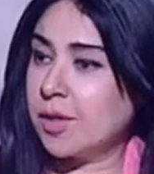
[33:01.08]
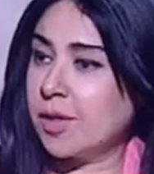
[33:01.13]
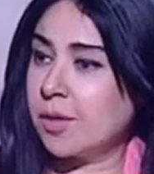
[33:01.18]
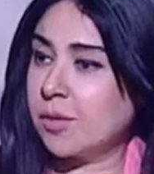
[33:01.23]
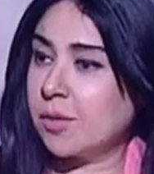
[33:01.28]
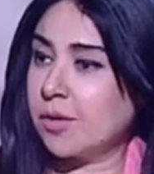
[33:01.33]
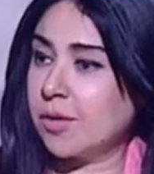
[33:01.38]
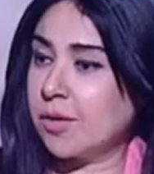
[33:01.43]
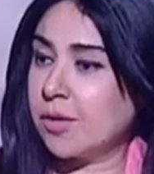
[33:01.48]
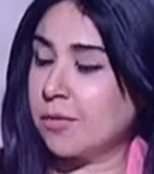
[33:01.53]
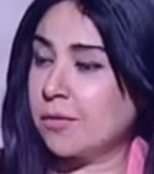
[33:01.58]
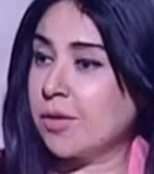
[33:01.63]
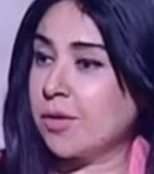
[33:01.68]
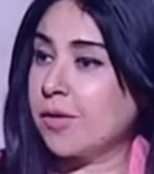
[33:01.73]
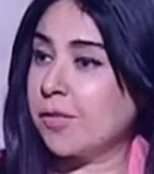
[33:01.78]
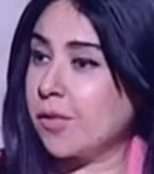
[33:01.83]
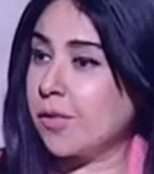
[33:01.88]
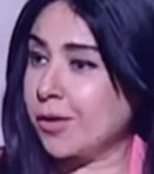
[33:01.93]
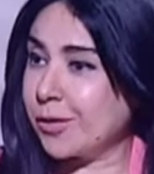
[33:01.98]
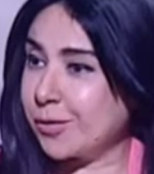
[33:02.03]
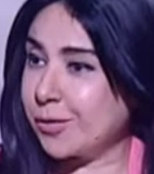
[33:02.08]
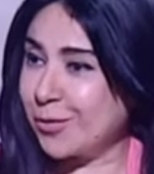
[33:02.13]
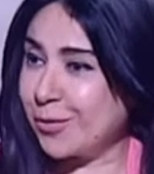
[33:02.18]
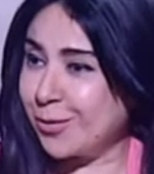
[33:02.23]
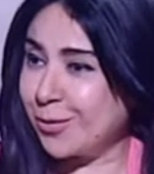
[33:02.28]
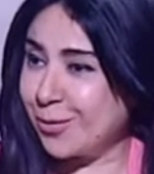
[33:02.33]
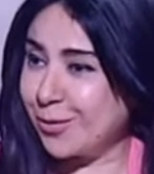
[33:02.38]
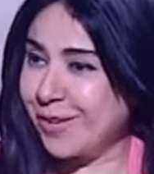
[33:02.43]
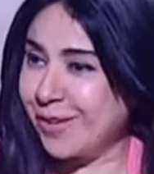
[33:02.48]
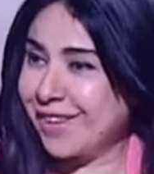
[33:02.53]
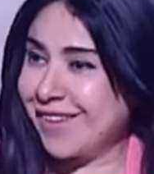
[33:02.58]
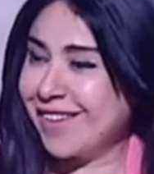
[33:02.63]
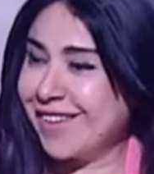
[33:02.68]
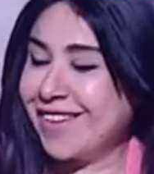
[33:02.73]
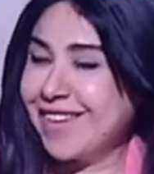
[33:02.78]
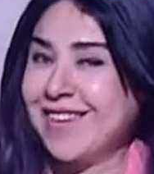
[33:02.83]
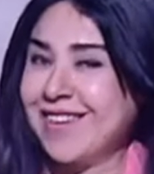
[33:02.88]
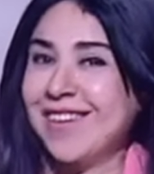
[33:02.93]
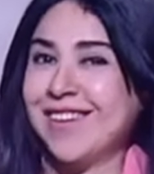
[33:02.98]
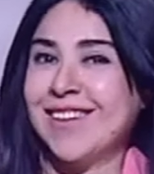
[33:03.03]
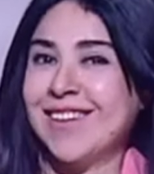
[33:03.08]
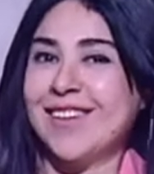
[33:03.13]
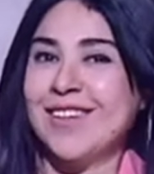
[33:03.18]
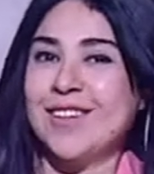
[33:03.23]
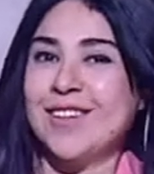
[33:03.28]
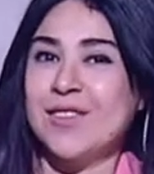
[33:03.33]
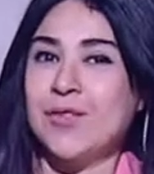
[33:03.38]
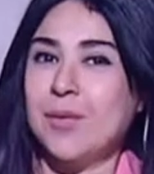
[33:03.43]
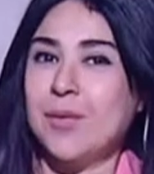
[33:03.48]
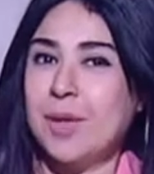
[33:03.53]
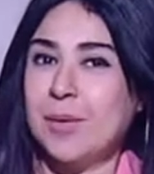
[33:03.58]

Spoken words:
with a volume 2 to